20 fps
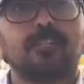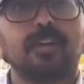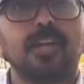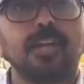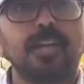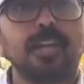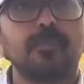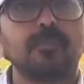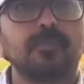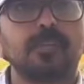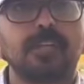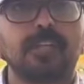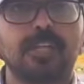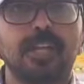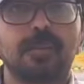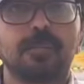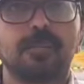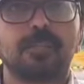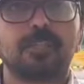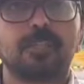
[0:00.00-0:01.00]
welcome to
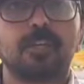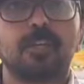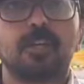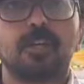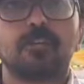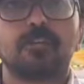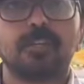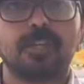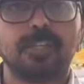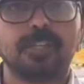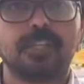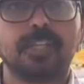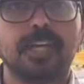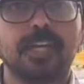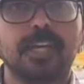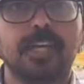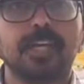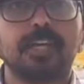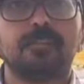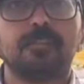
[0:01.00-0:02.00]
another episode of
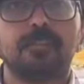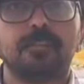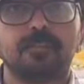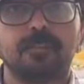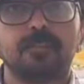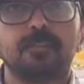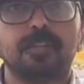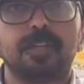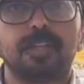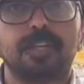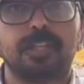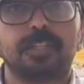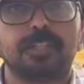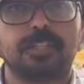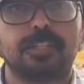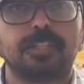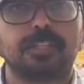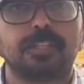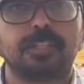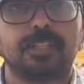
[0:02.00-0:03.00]
Inside View of Cricket.
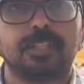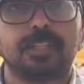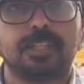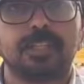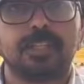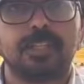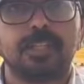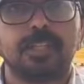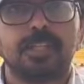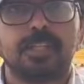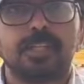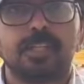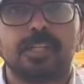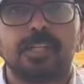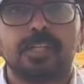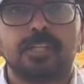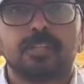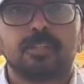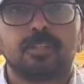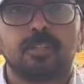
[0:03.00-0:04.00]

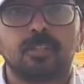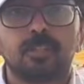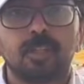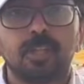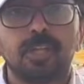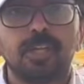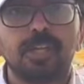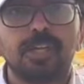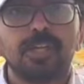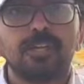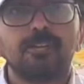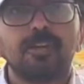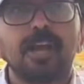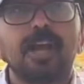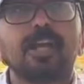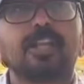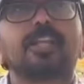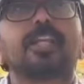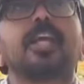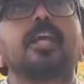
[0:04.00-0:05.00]
So today
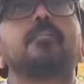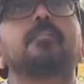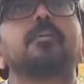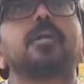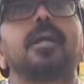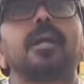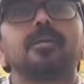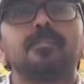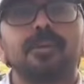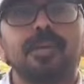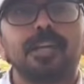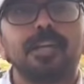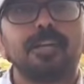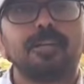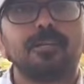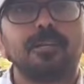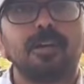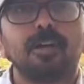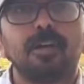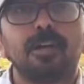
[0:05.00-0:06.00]
at 3 p.m. here
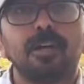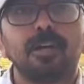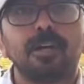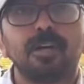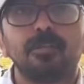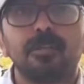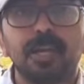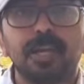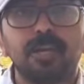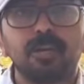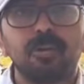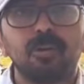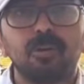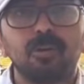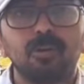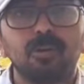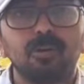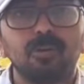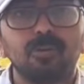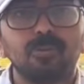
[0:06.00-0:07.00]
in
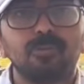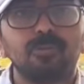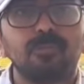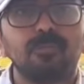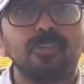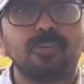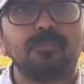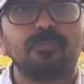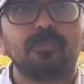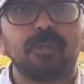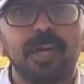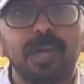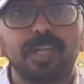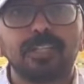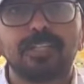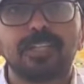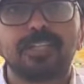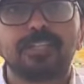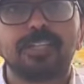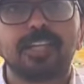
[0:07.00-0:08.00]
Bengaluru with
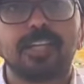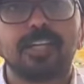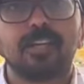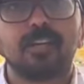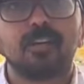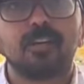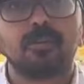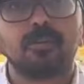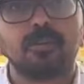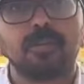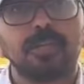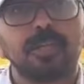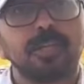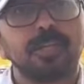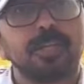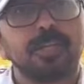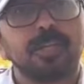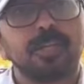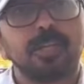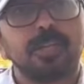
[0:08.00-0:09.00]
bright sunshine around me,
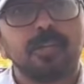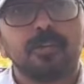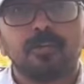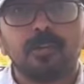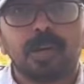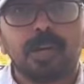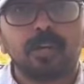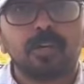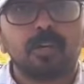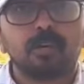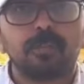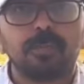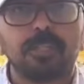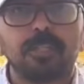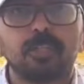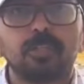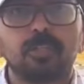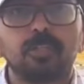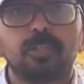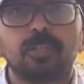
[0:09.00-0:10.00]
what could be
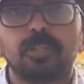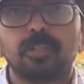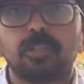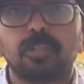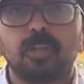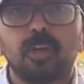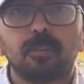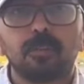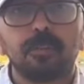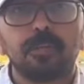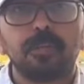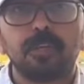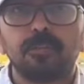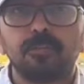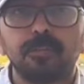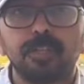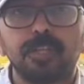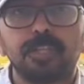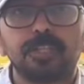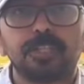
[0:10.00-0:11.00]
the topic
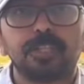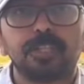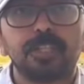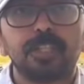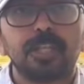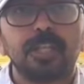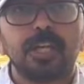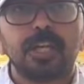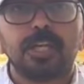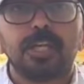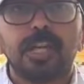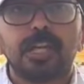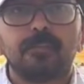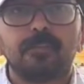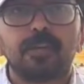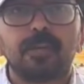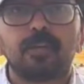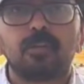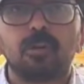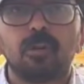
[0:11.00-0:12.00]
on which that
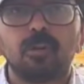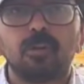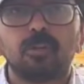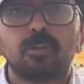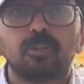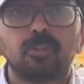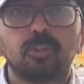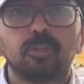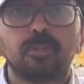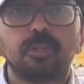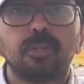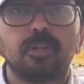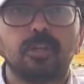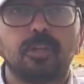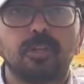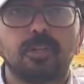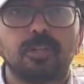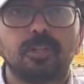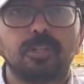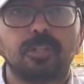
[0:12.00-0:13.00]
we are going to zoom in
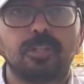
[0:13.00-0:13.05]
on?